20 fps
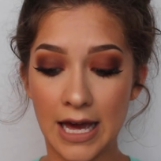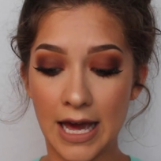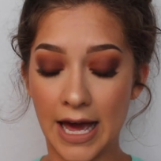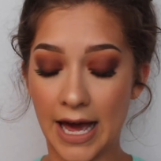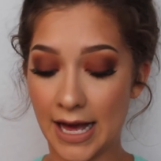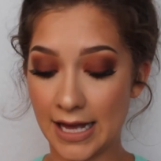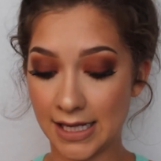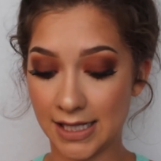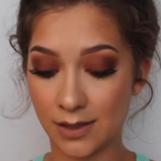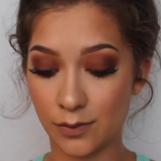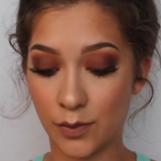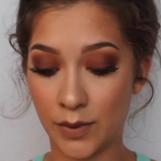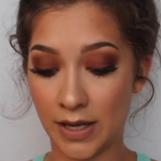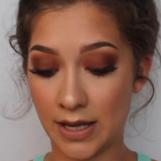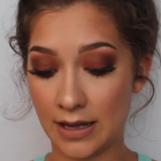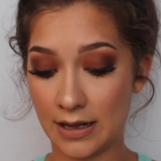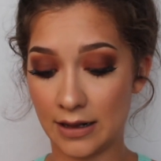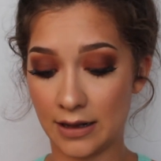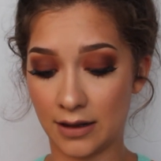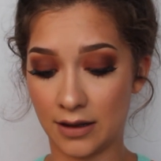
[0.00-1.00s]
has
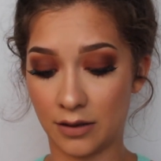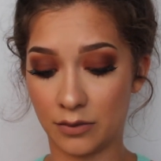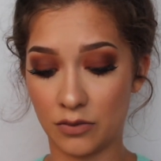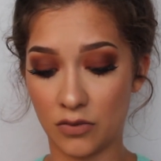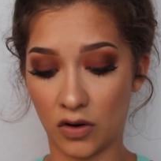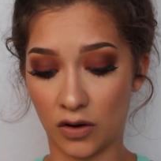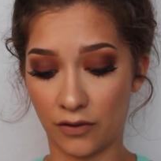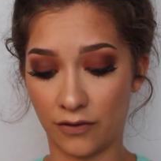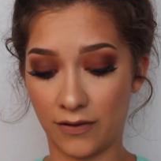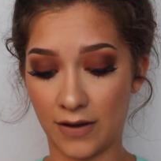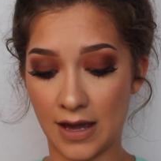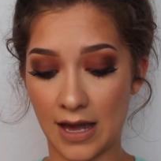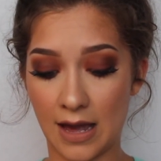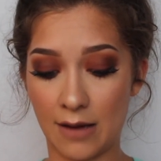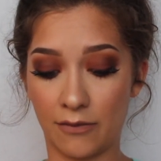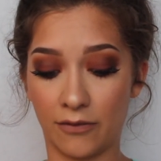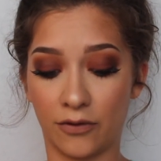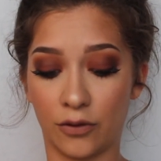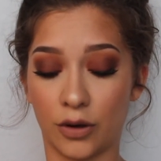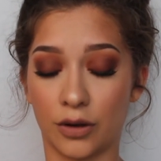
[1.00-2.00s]
been the Morphe
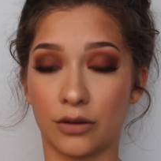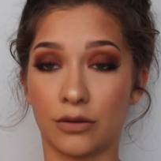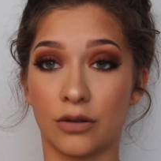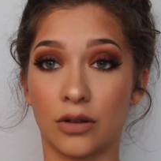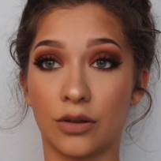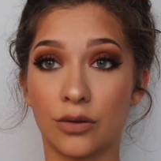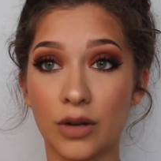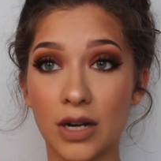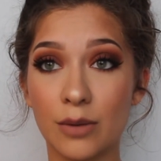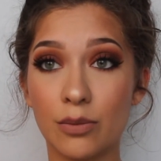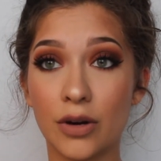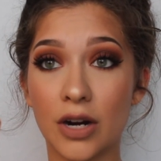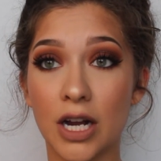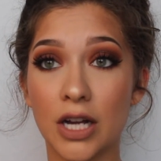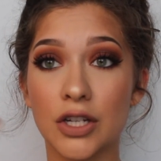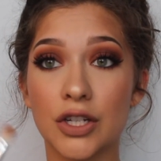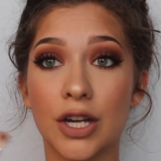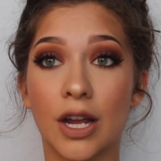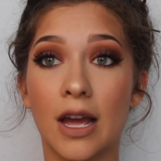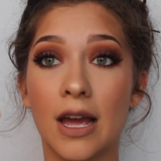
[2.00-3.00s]
M433
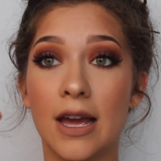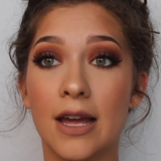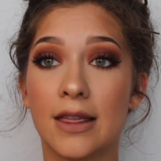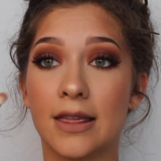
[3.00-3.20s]
brush.